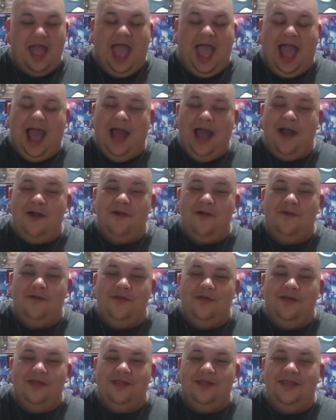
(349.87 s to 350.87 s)
How
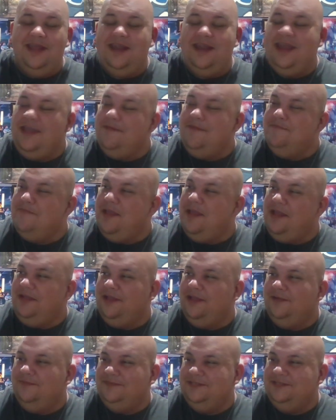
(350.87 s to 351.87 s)
did he mail
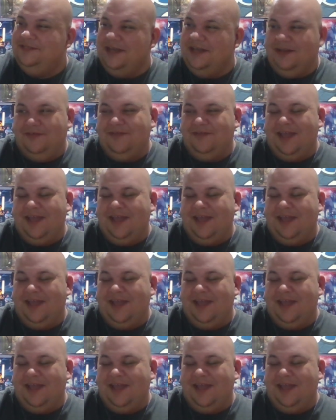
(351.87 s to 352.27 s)
himself?